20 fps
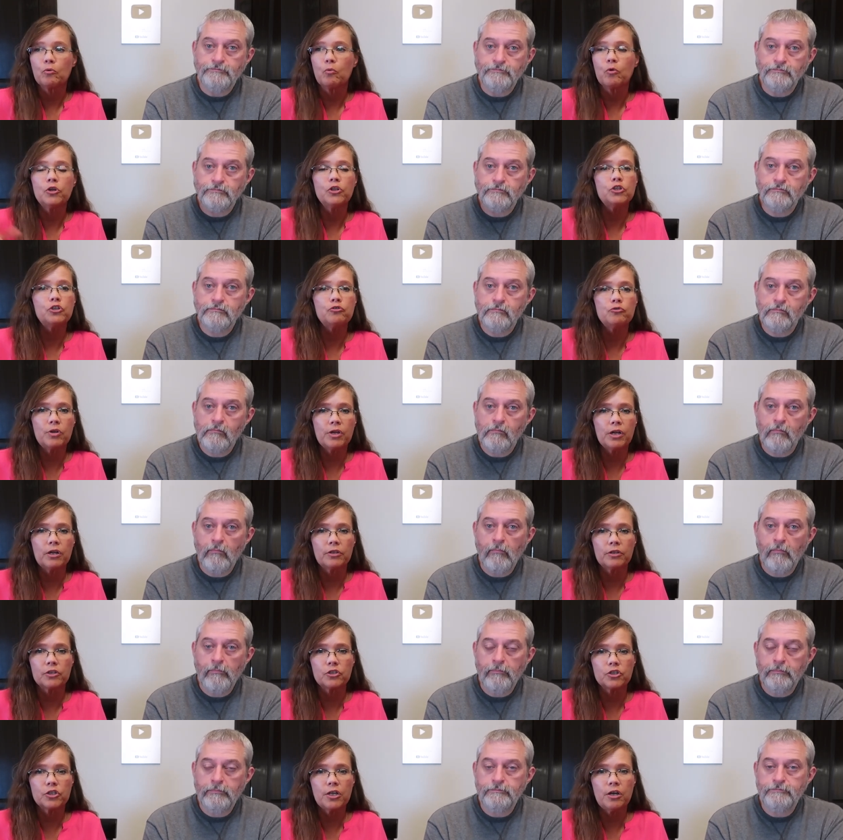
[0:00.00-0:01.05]
Speaker 1: the ones you get
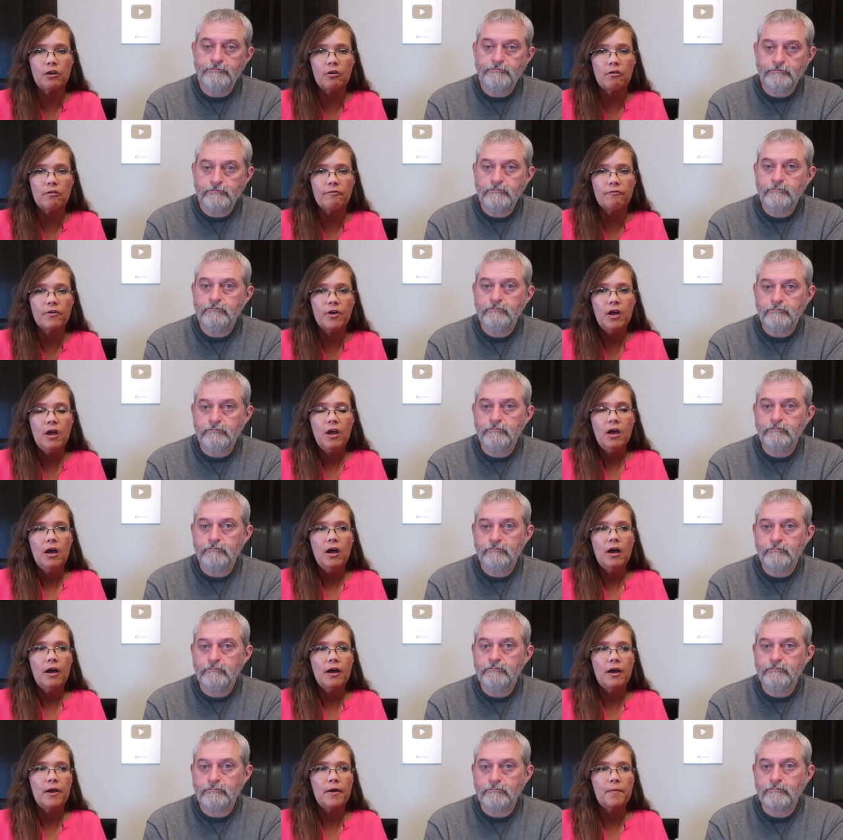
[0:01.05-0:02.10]
on the shelf.
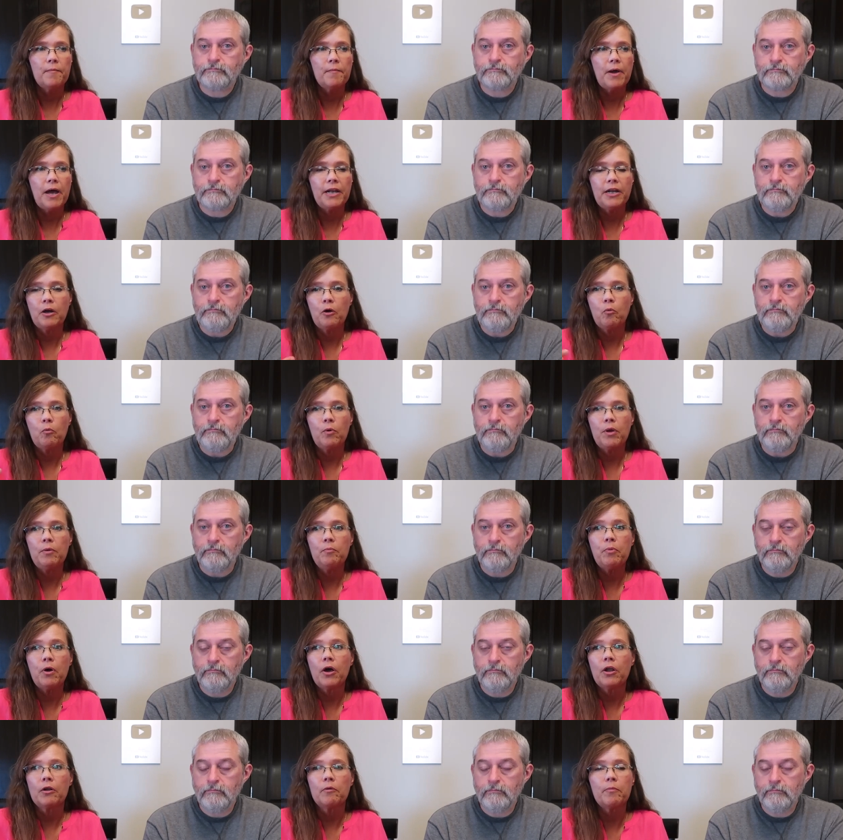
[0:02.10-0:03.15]
Um, I know we
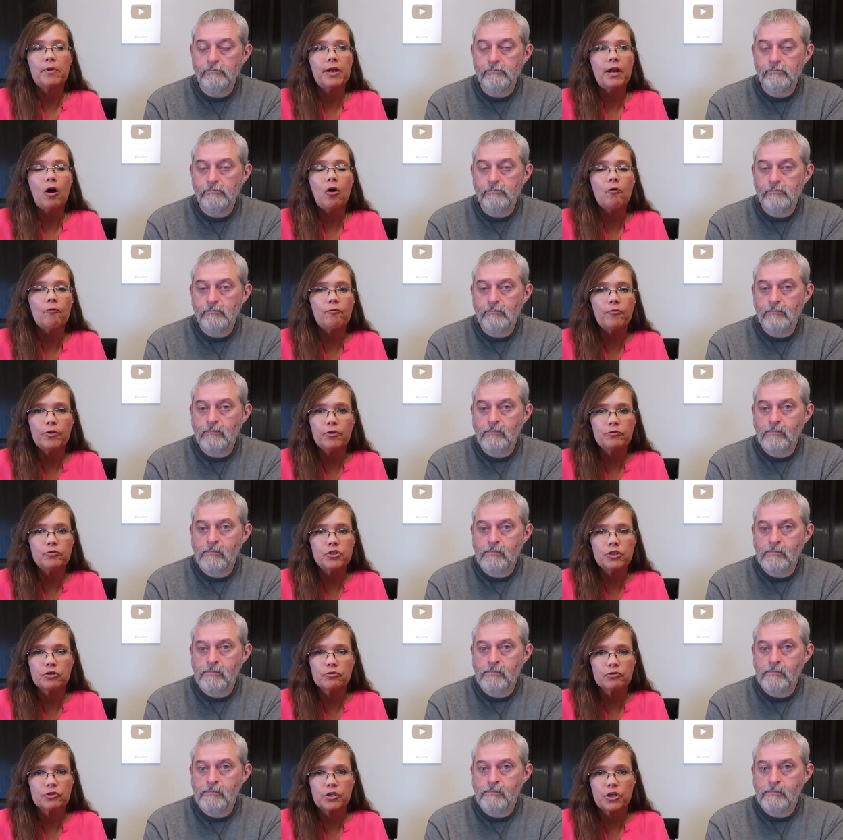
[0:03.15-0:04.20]
bought them at Whole
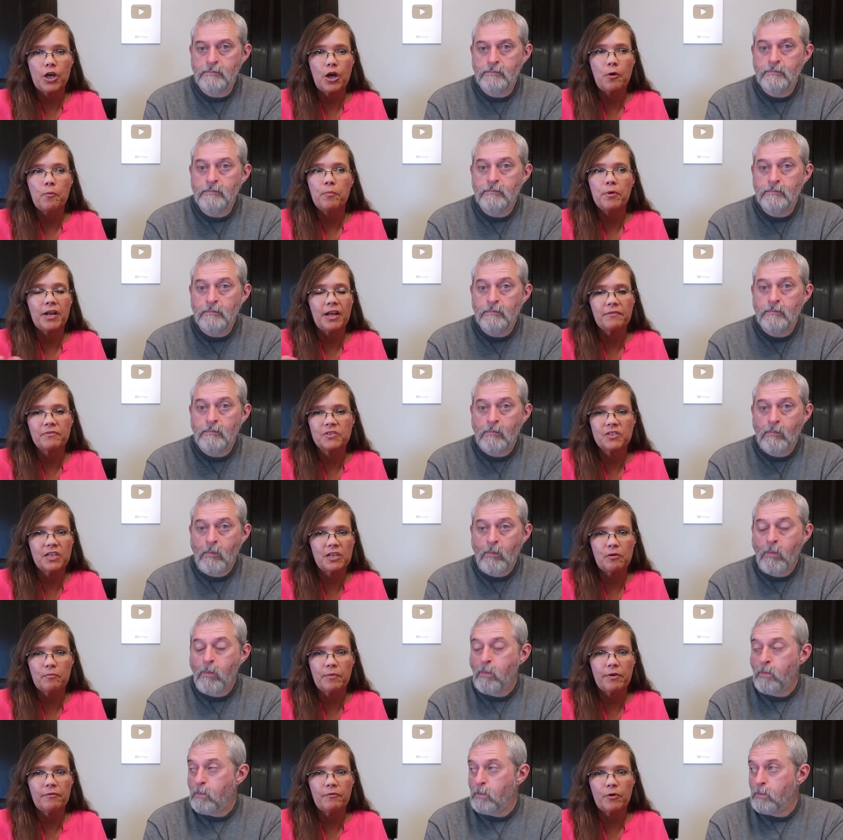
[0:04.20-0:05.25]
Foods years ago, but I've
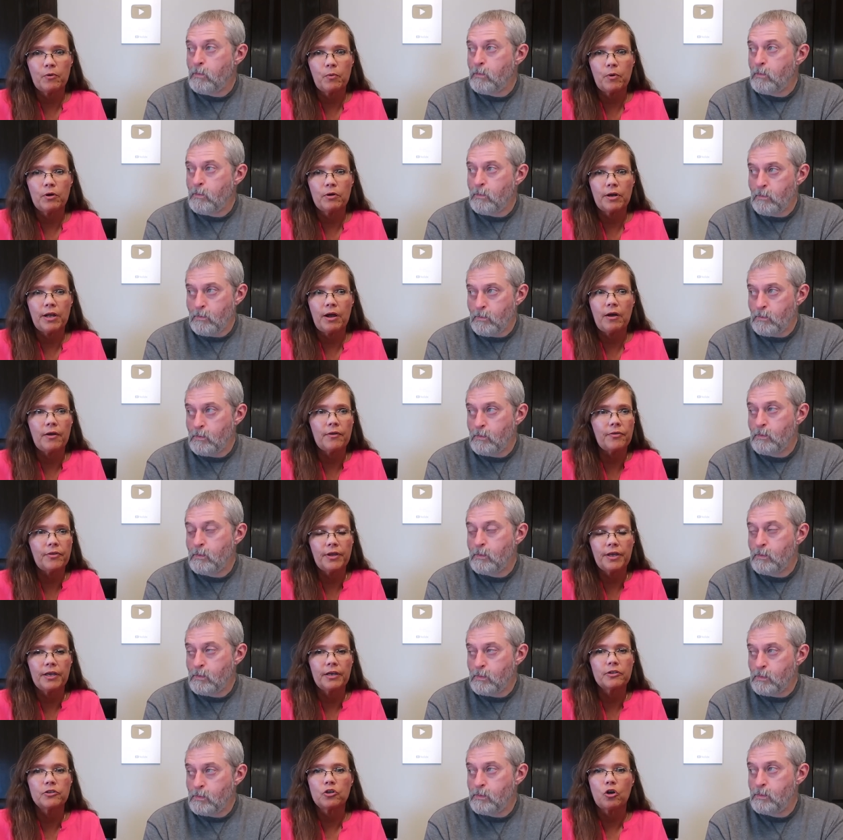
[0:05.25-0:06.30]
seen them everywhere now, I
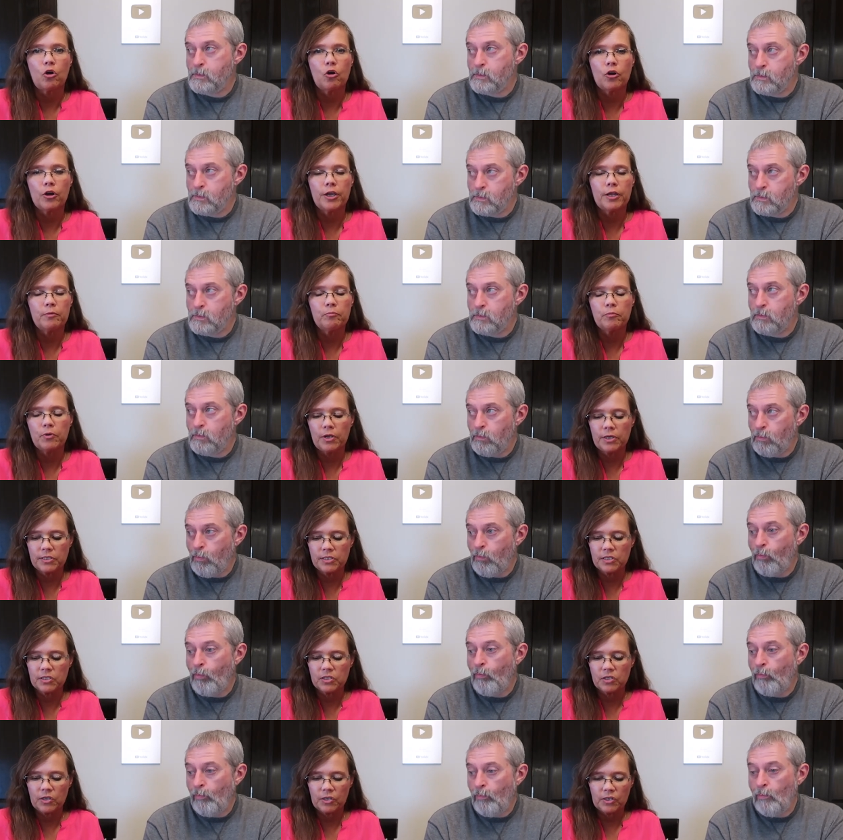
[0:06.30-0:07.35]
think, Target and
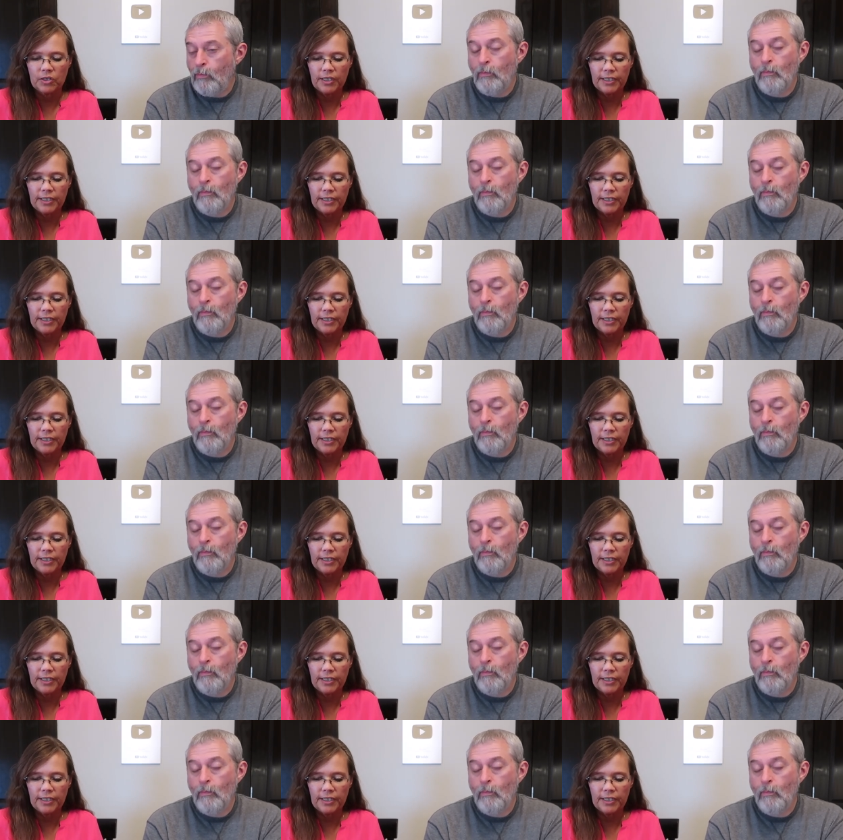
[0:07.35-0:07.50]
places like